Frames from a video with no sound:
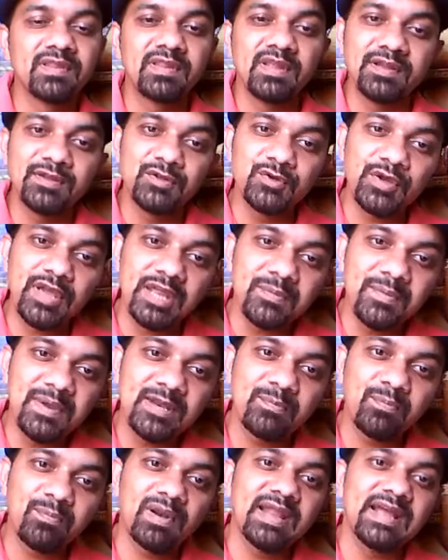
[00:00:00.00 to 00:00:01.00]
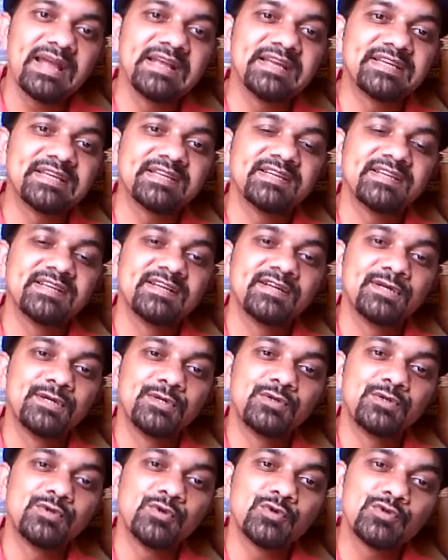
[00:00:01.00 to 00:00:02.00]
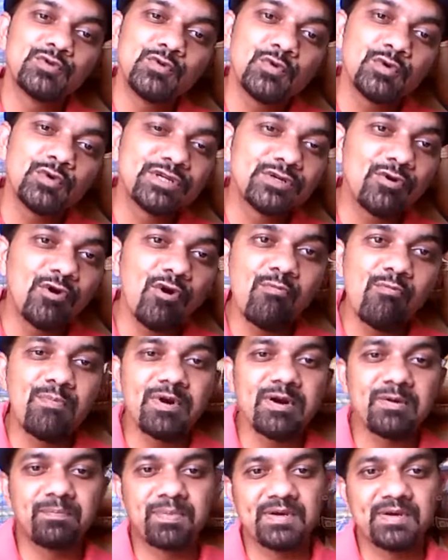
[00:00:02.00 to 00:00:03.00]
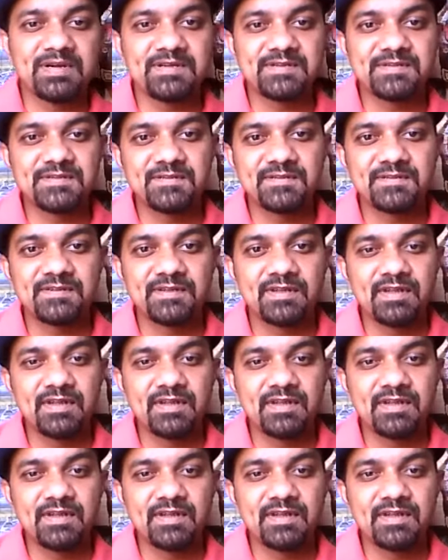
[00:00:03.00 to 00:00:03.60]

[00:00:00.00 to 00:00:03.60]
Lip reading: You can manipulate to suit your purpose